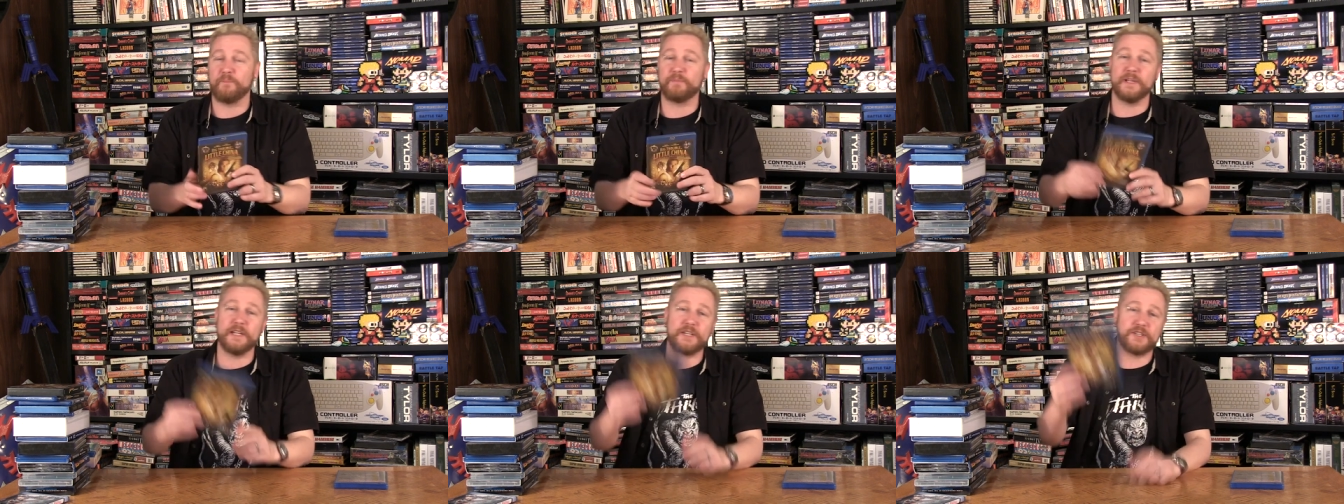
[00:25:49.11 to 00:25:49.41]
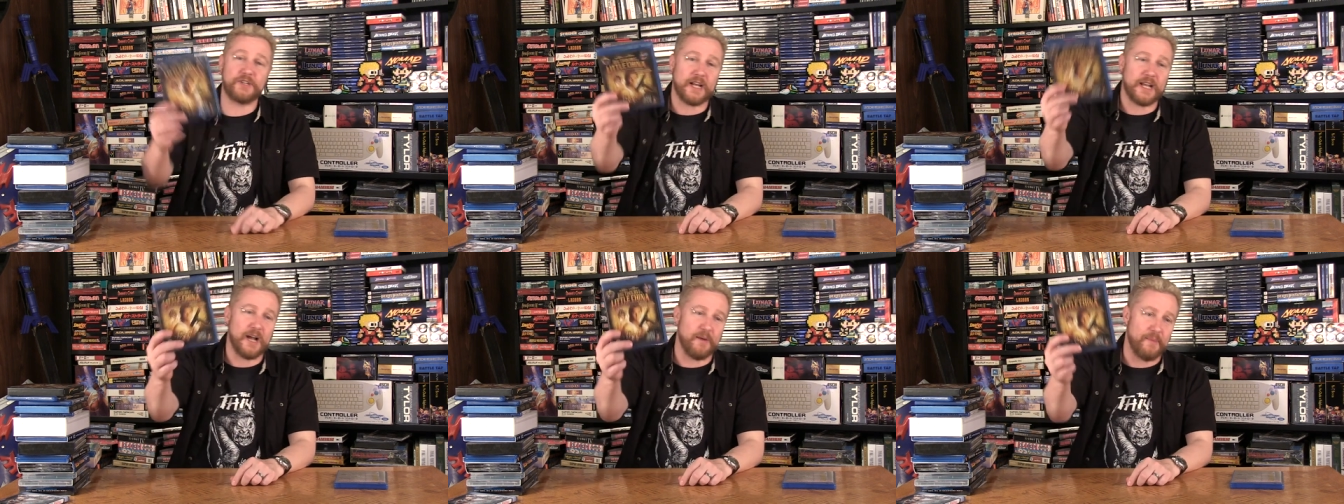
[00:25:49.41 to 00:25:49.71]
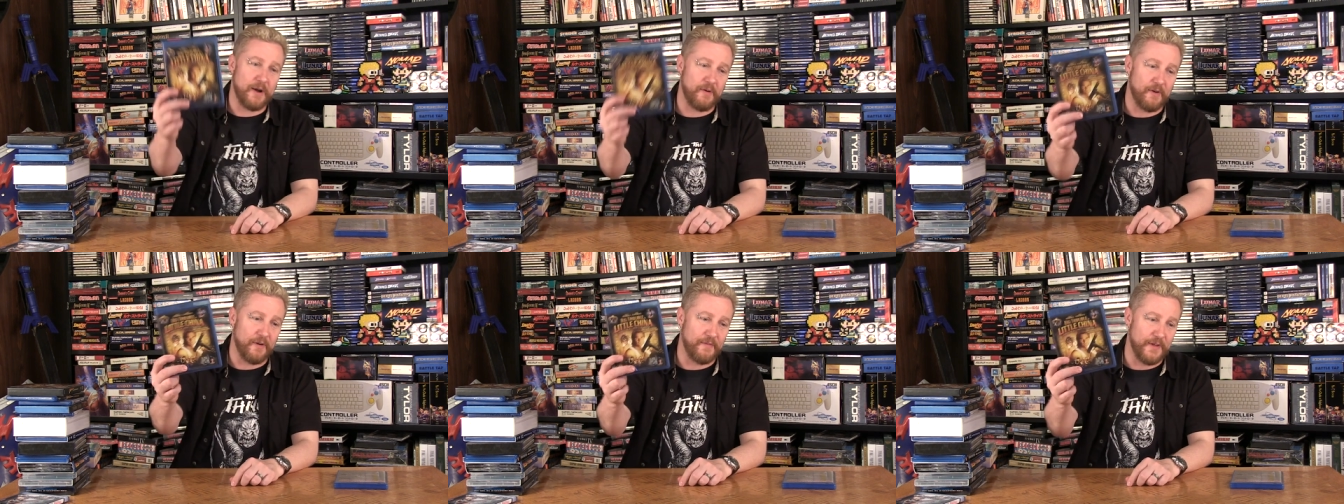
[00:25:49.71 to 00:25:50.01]
Please check out
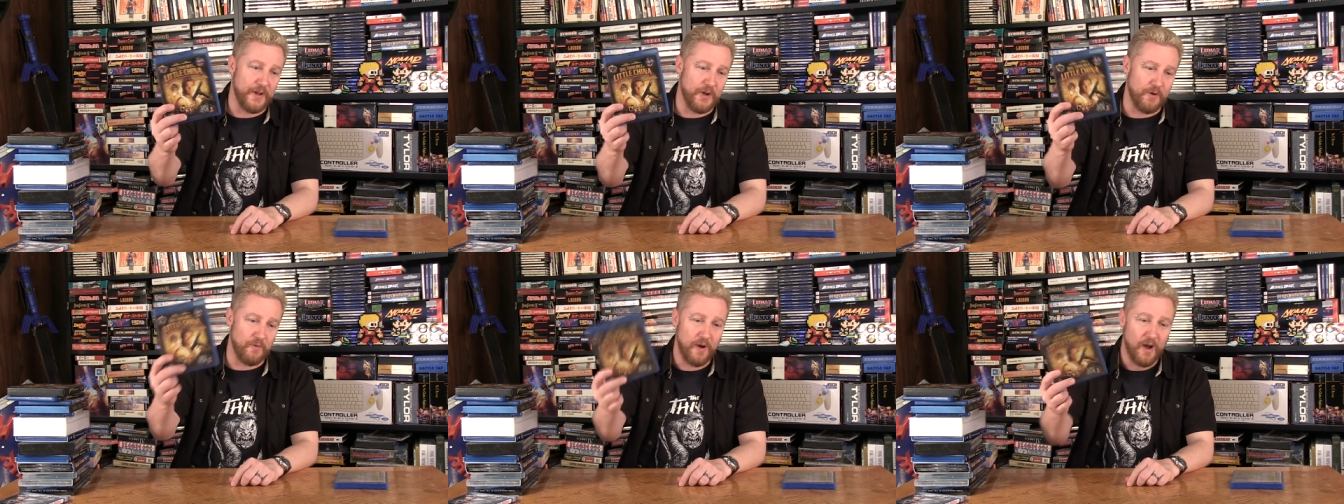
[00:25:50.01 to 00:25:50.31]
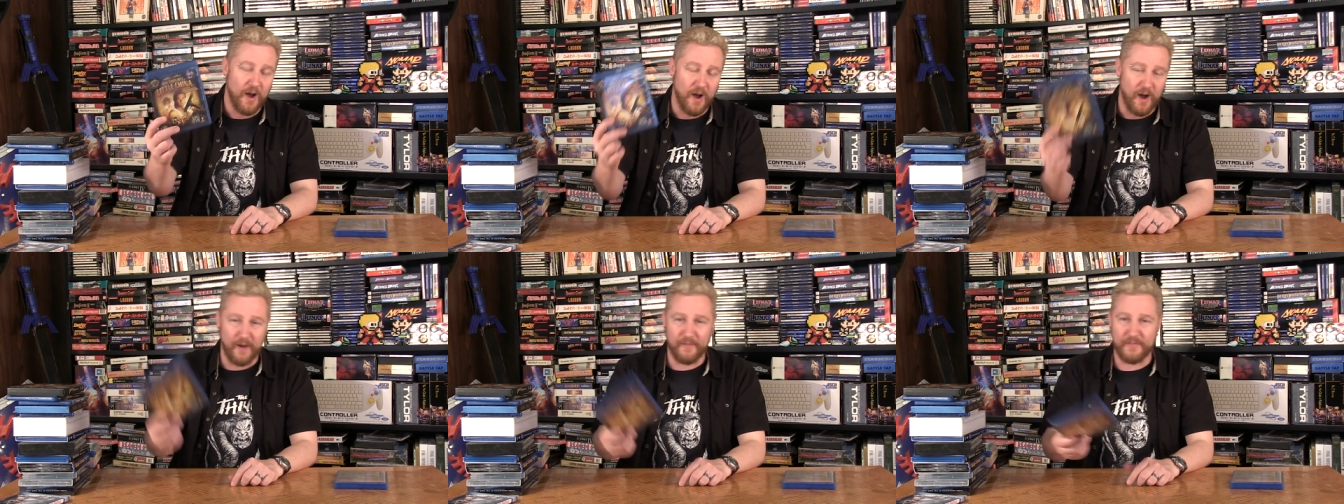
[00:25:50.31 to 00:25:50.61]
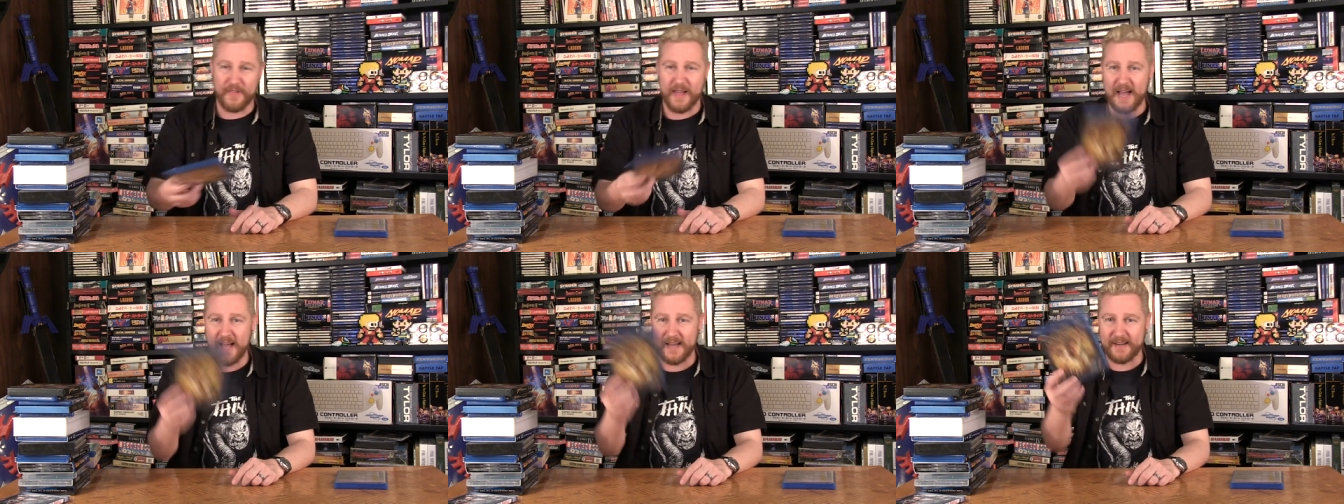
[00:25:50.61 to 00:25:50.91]
my review
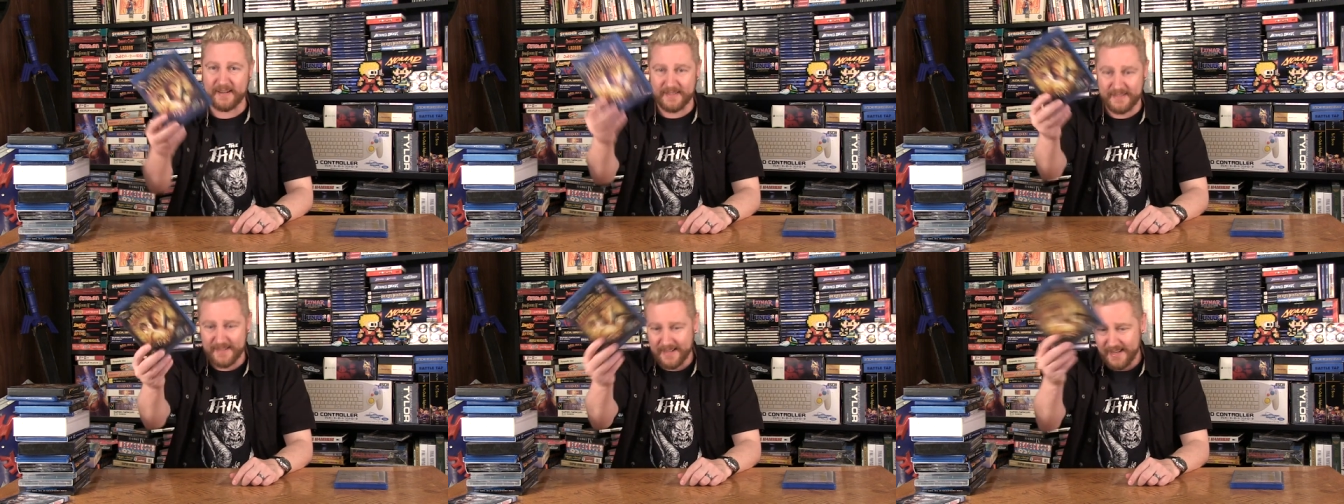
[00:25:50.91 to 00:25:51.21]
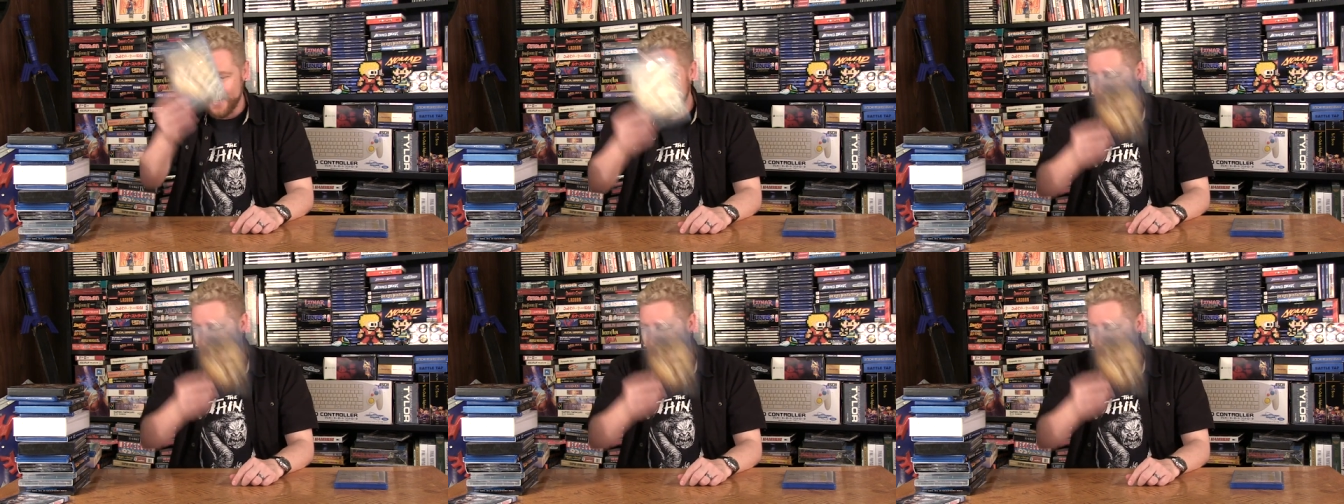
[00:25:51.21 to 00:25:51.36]
of that and